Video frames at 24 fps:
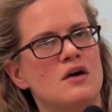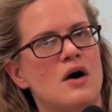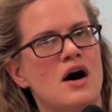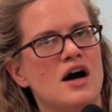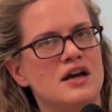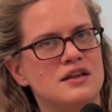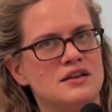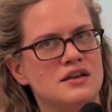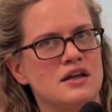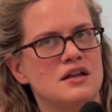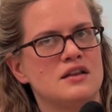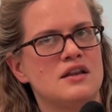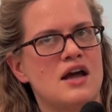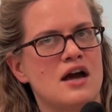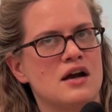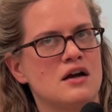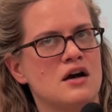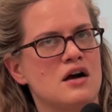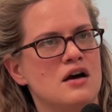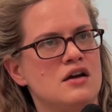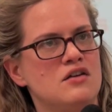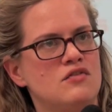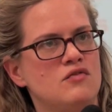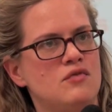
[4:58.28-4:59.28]
So I think that
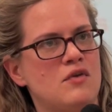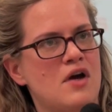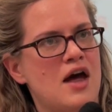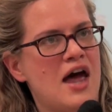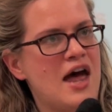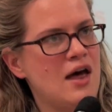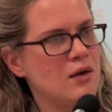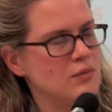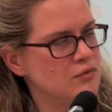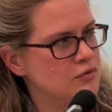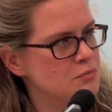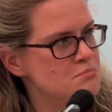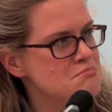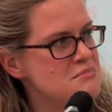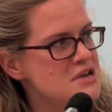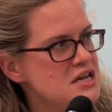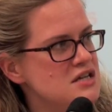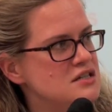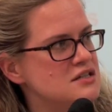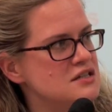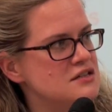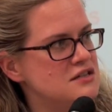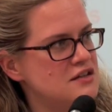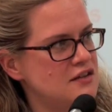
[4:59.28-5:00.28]
kind of helps
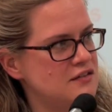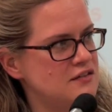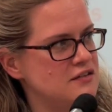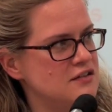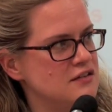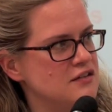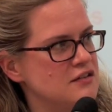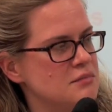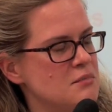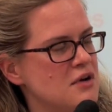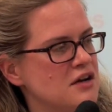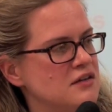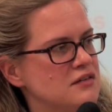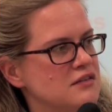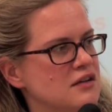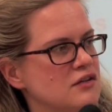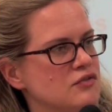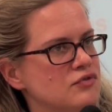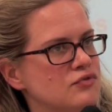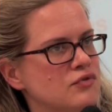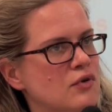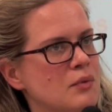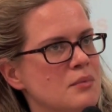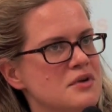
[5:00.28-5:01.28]
me to distance
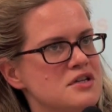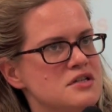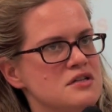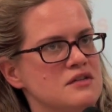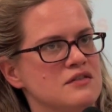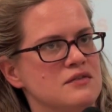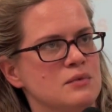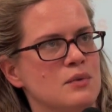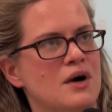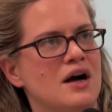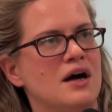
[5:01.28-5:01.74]
myself from it as